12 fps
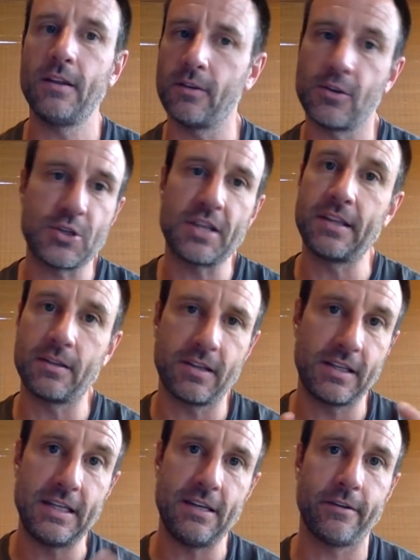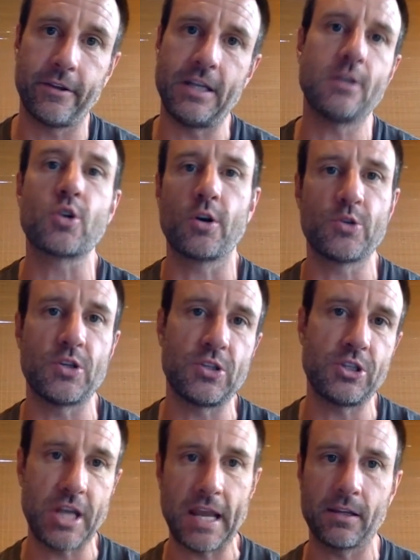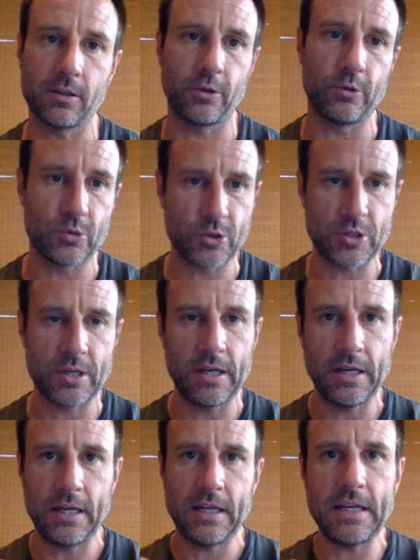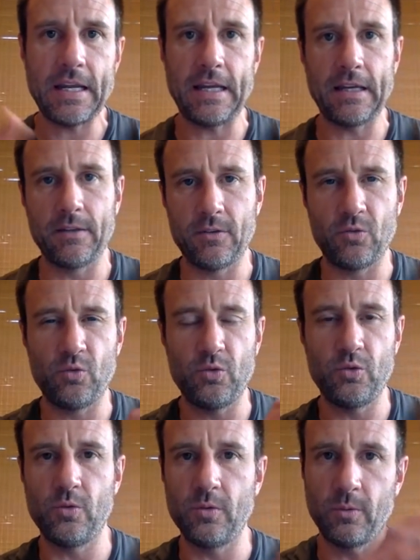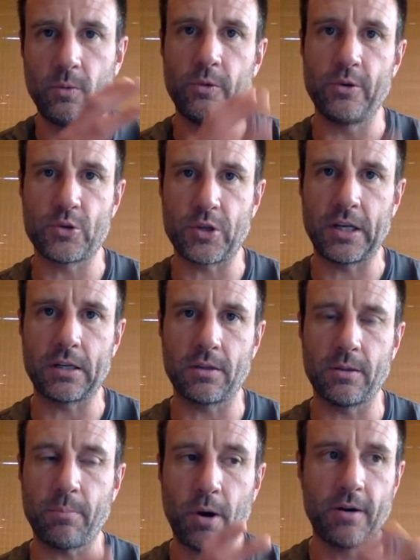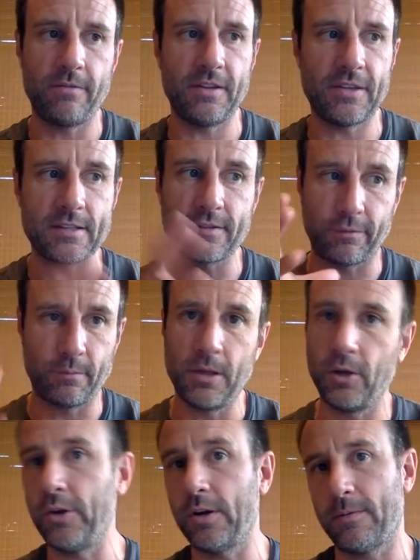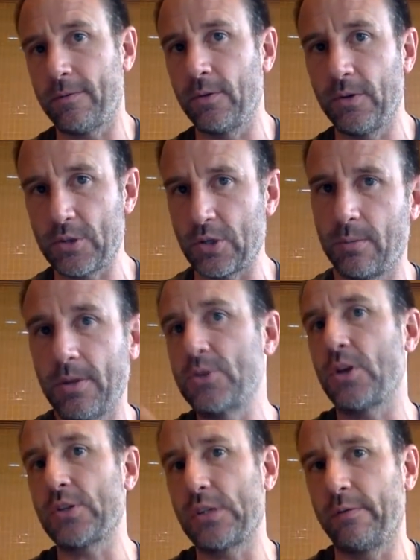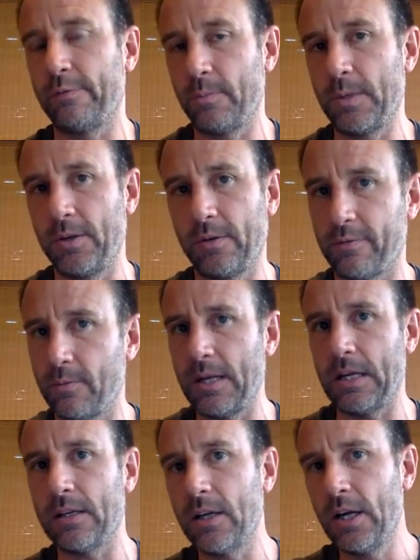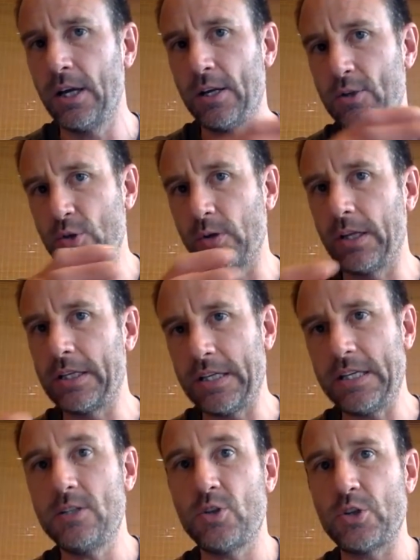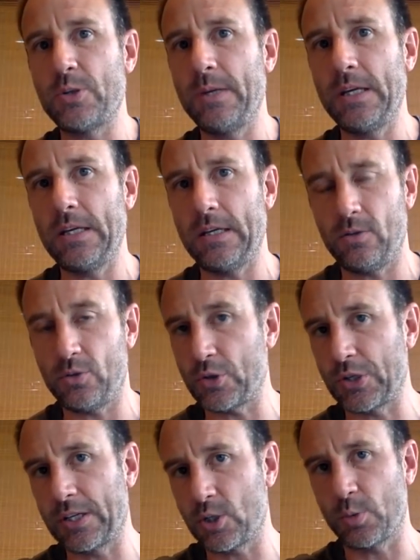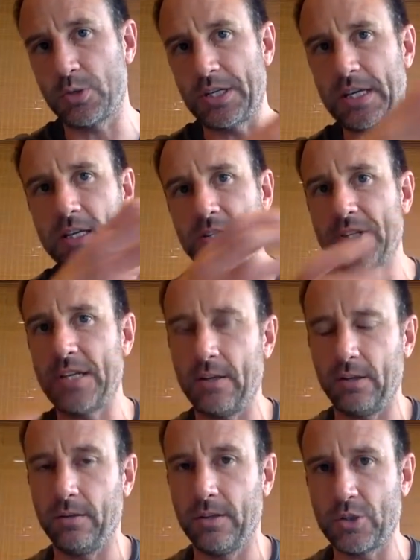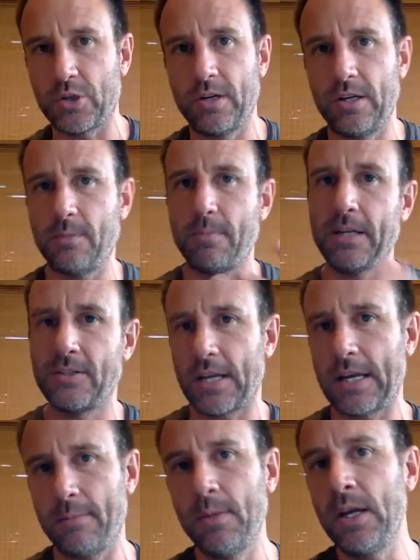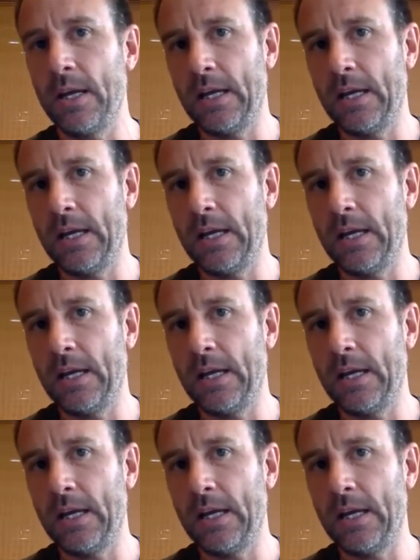Because I think the key of the intros is staying loose, and there's like the part of it that's familiar for the listener, but it's also familiar for me. So it like eases me, just like it's supposed to ease the listener into bedtime.